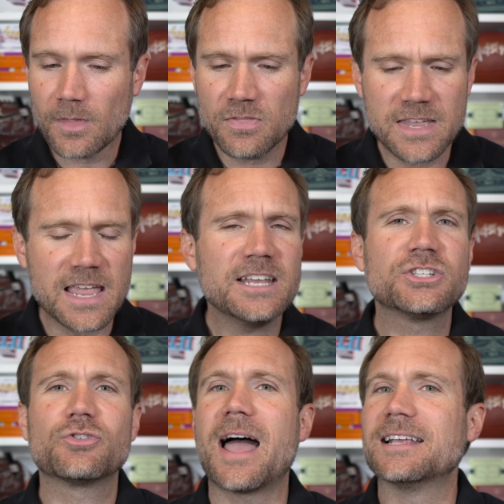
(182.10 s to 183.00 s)
the
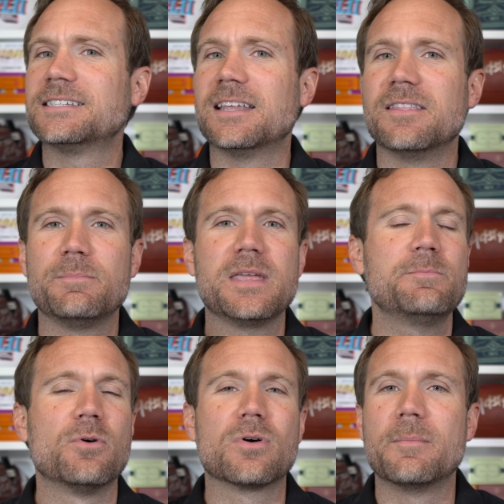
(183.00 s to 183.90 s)
interest and the
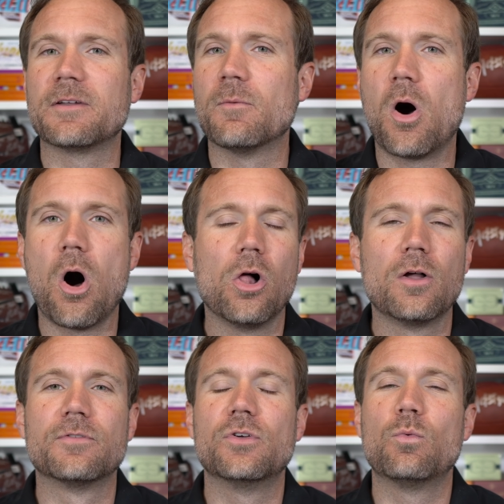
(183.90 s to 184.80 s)
people coming from
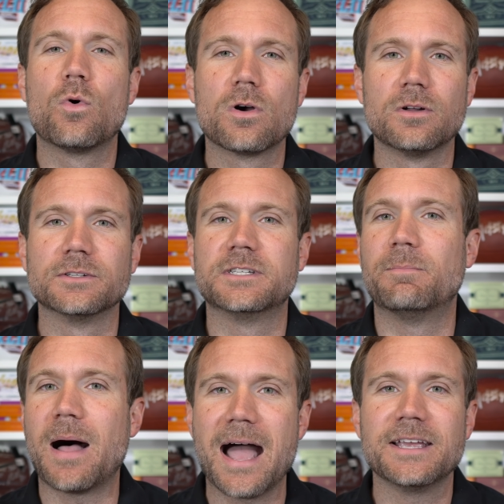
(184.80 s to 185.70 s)
all over the world to
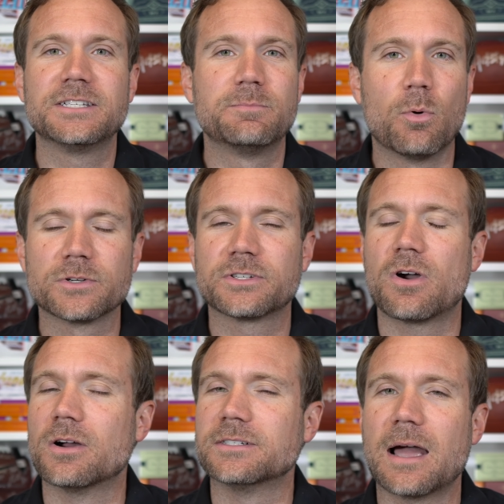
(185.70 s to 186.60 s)
buy sports
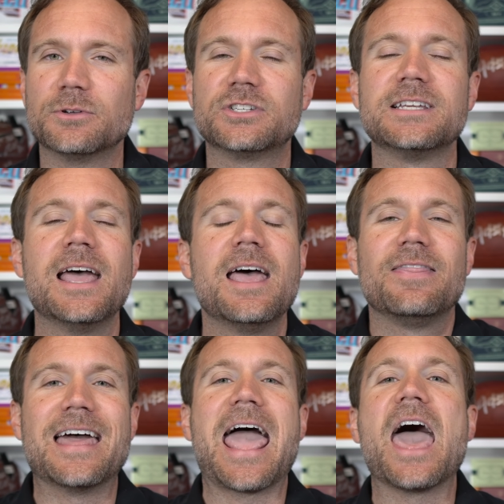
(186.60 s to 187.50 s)
cards. I was just,
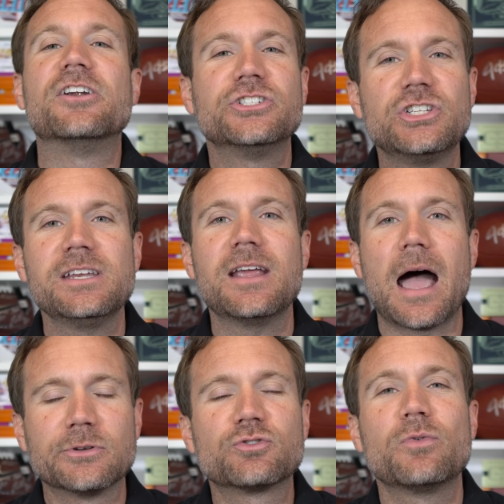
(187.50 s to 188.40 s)
that energy,
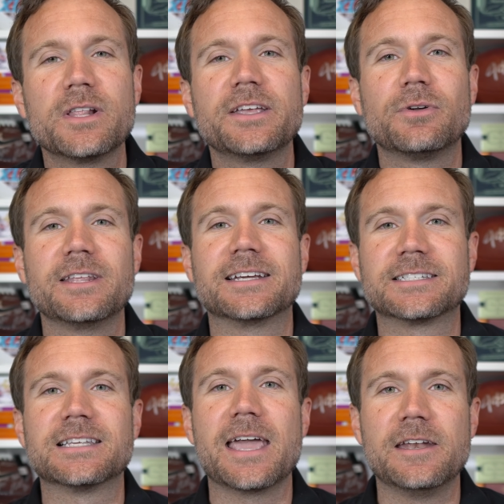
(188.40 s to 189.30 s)
I was really, really
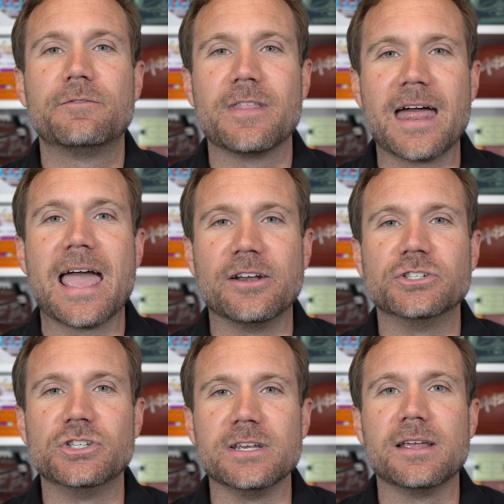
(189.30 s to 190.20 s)
excited for that
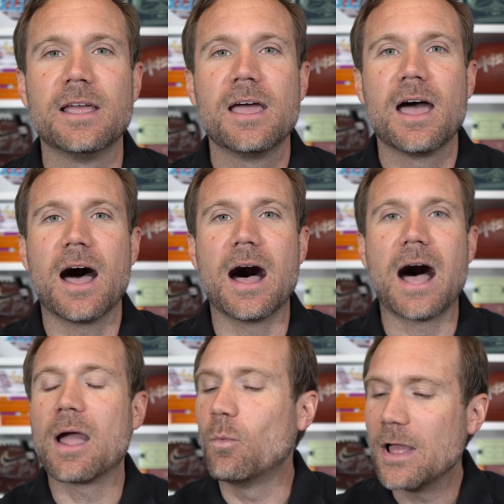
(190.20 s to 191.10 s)
energy.
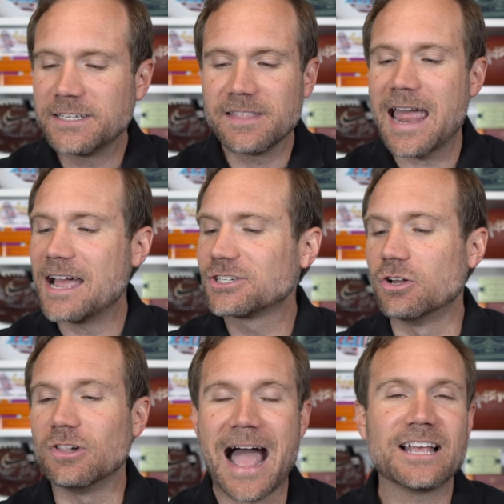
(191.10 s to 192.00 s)
Uh, I went to the
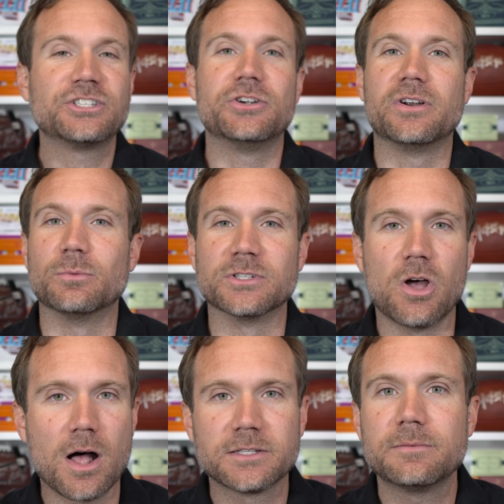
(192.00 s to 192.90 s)
national last year and it was
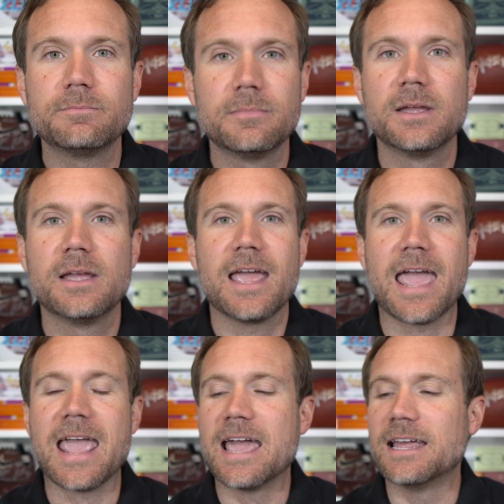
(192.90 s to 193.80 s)
awesome.
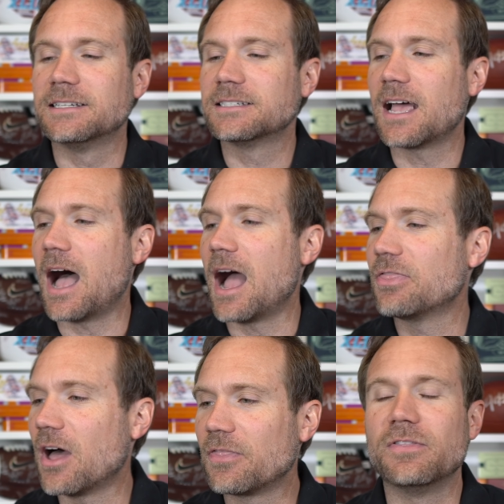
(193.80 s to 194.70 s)
And
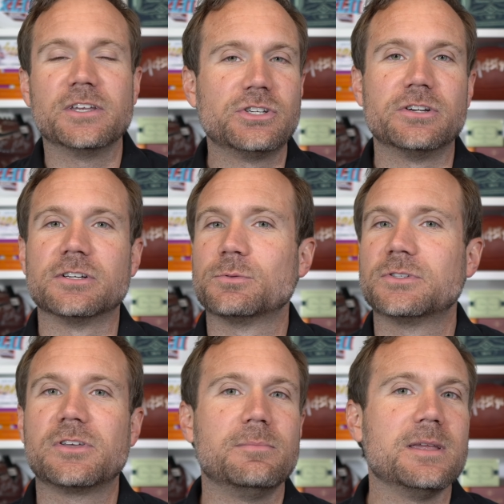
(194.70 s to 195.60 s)
I thought that this year's
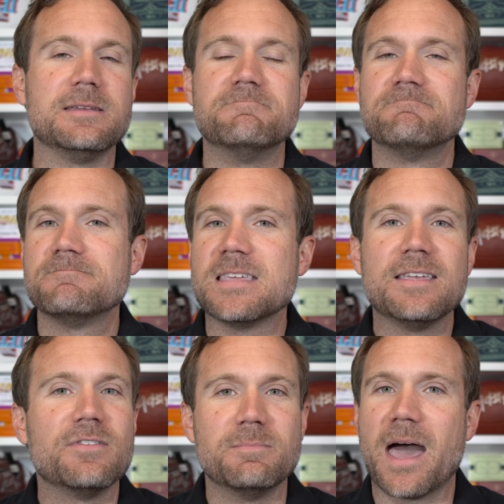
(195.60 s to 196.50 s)
was going to be
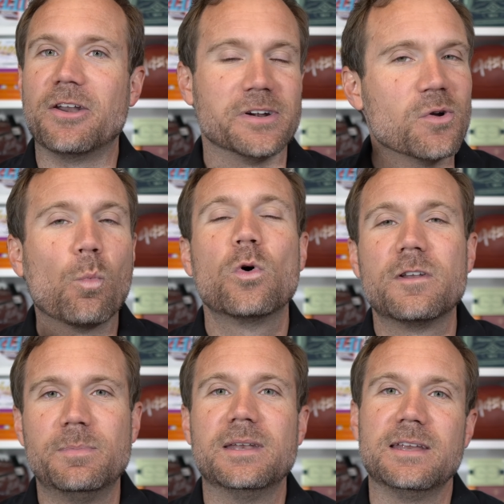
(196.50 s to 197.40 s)
even better, and it would
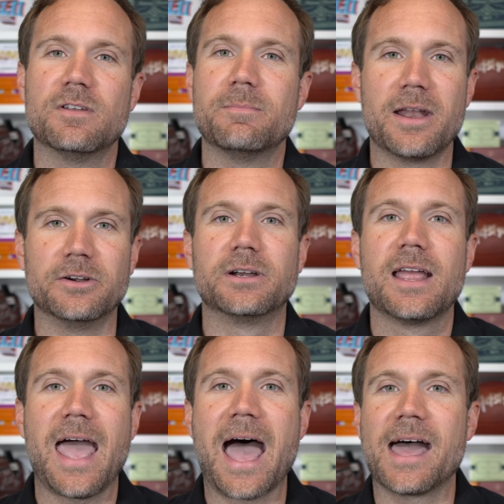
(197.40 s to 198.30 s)
have been even better
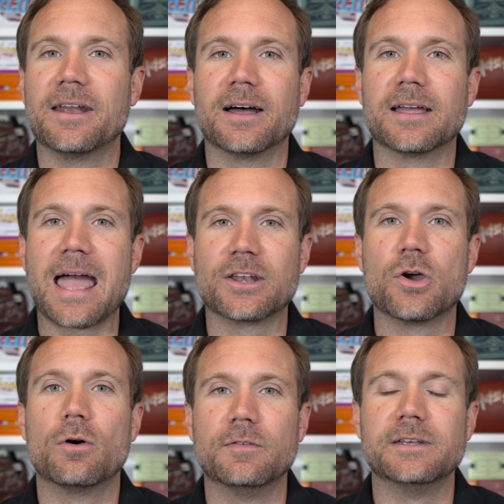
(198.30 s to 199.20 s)
had uh, had
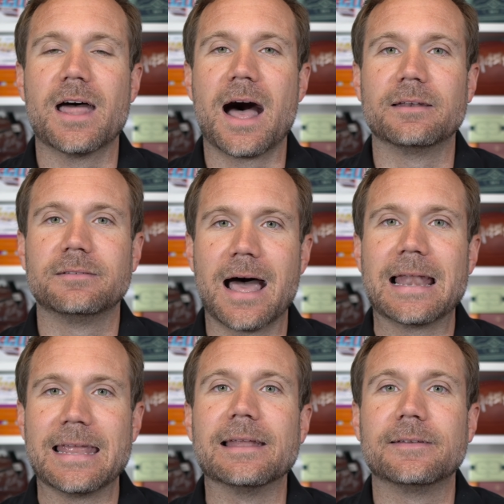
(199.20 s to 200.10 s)
COVID not
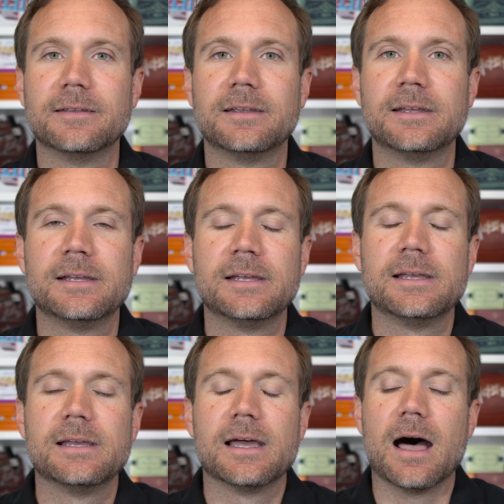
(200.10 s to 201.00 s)
not hit.
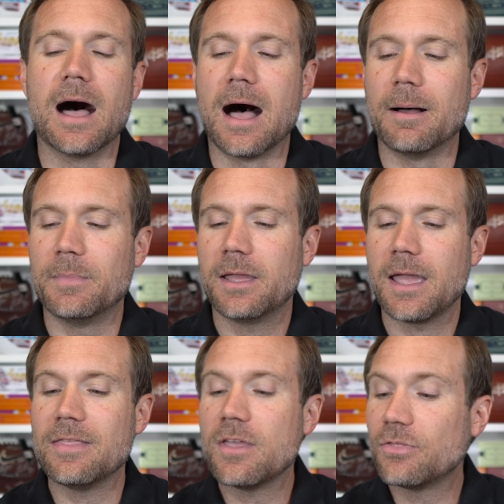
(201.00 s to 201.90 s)
Um,
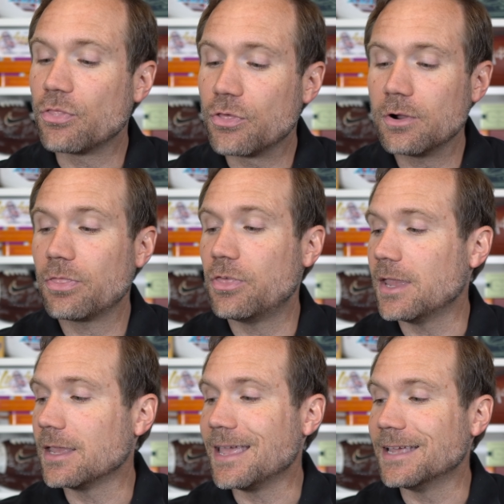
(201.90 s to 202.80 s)
and then the third
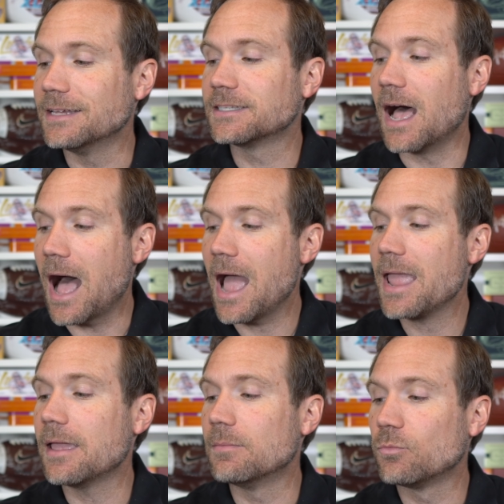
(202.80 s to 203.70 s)
thing is I
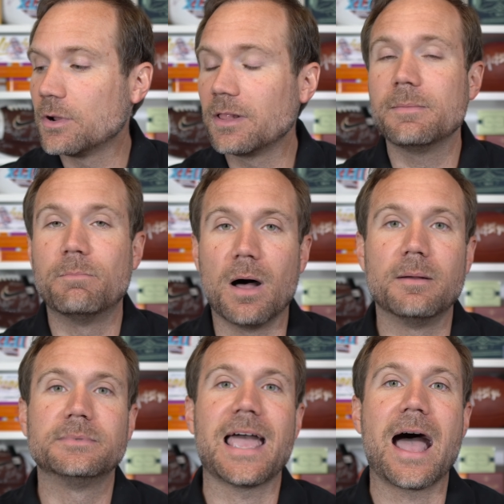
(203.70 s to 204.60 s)
am really
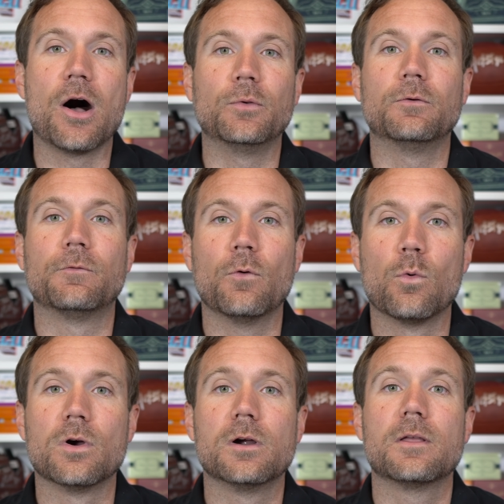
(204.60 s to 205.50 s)
bummed out
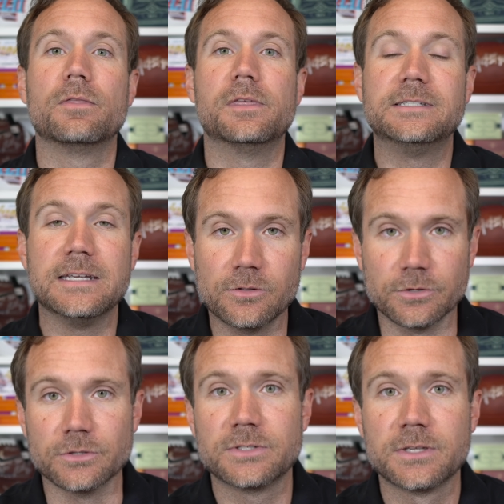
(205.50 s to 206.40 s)
for the
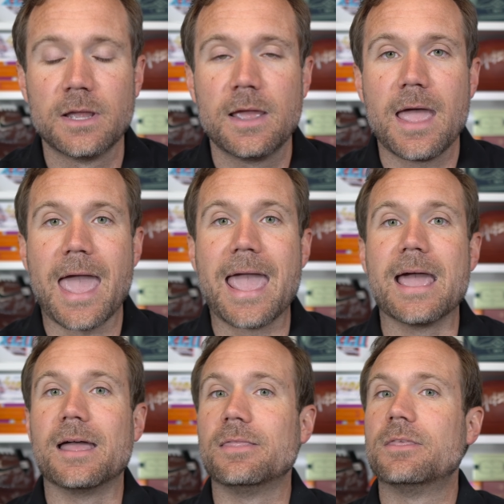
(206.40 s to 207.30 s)
dealers
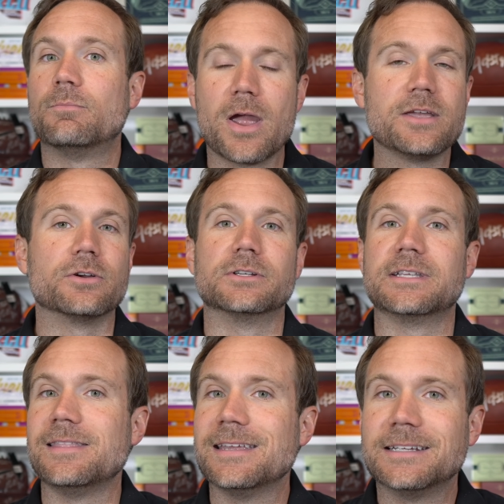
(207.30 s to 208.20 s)
and the
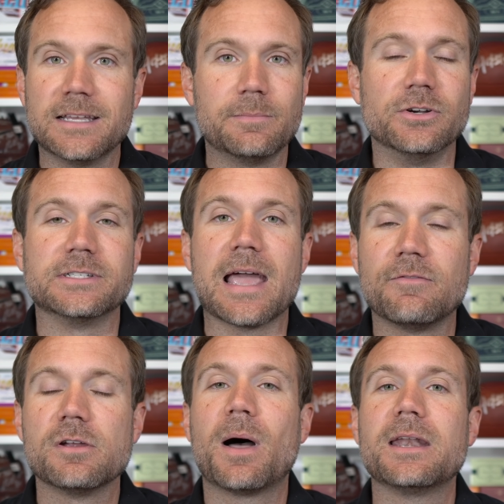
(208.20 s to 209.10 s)
breakers and the exhibitors,
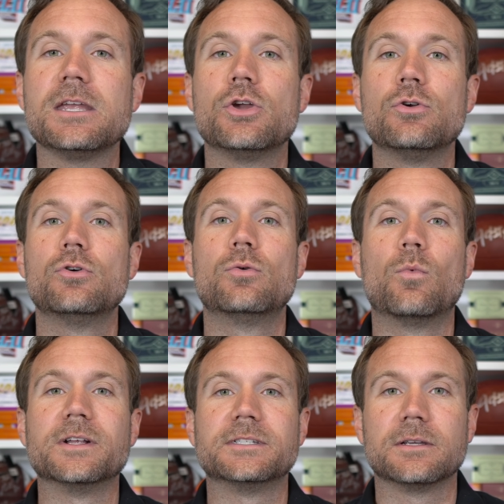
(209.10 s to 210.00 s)
everybody who
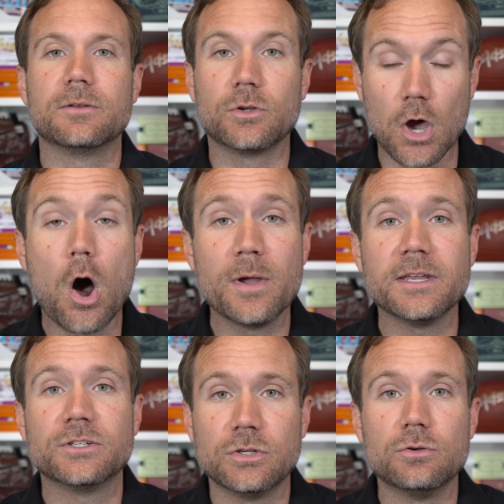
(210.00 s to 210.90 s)
was
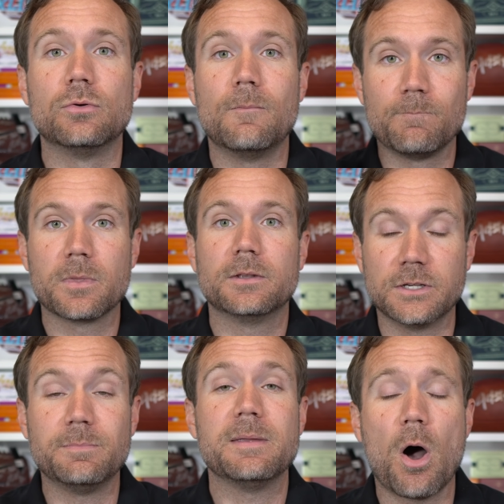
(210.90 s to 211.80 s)
going to
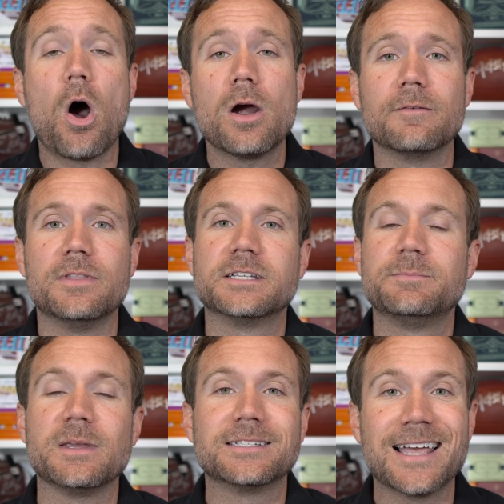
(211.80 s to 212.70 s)
to be part of this
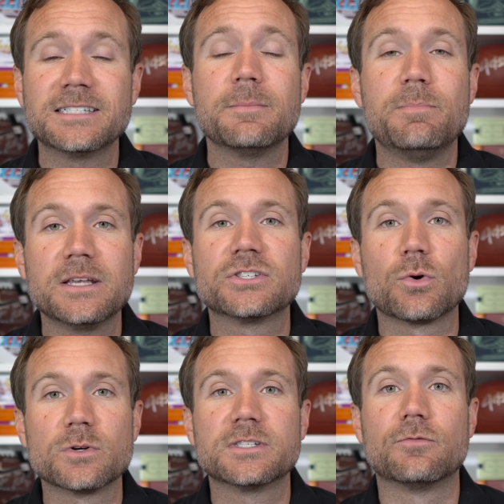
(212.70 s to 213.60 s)
because that's a big
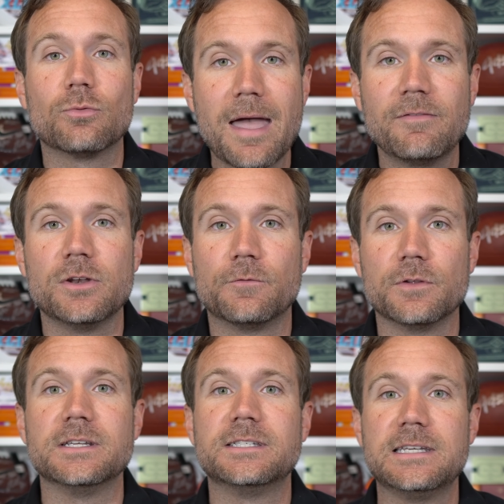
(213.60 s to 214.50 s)
source of revenue
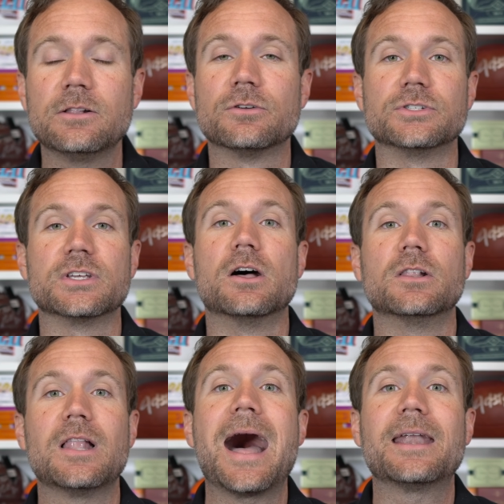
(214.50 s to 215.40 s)
for these dealers. A
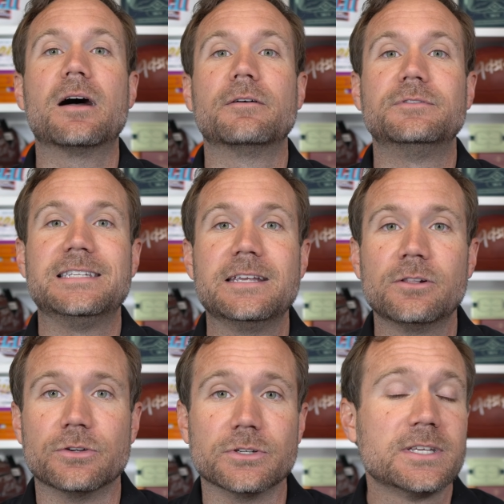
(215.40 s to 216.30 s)
lot of
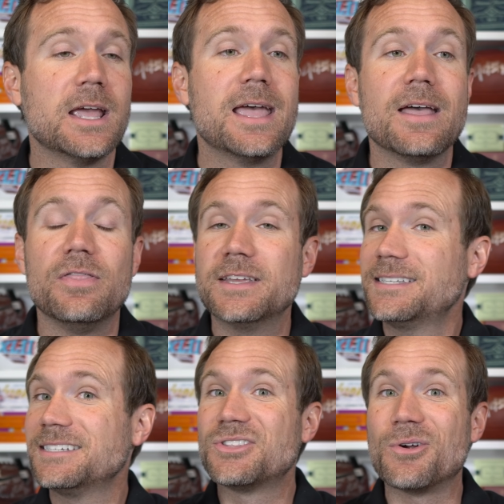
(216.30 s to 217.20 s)
dealers,
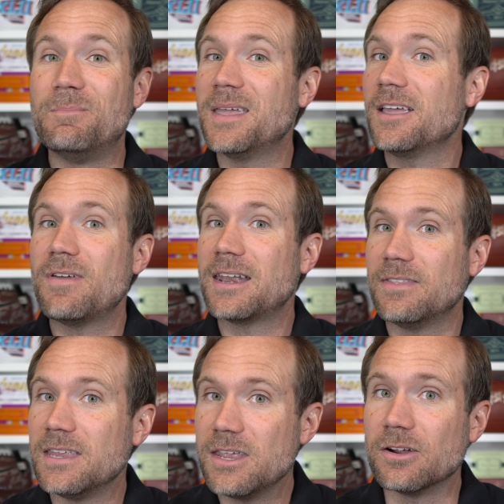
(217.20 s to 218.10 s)
this is their big event
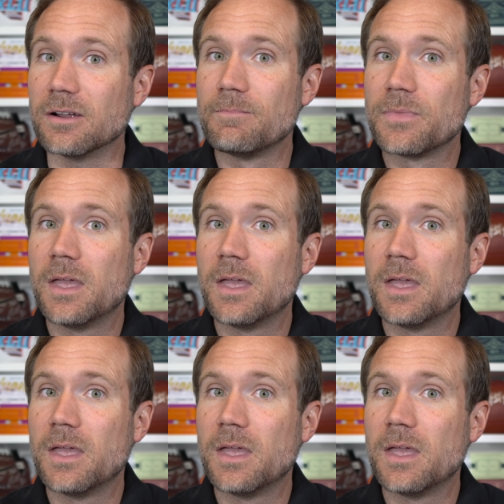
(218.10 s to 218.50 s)
of the year.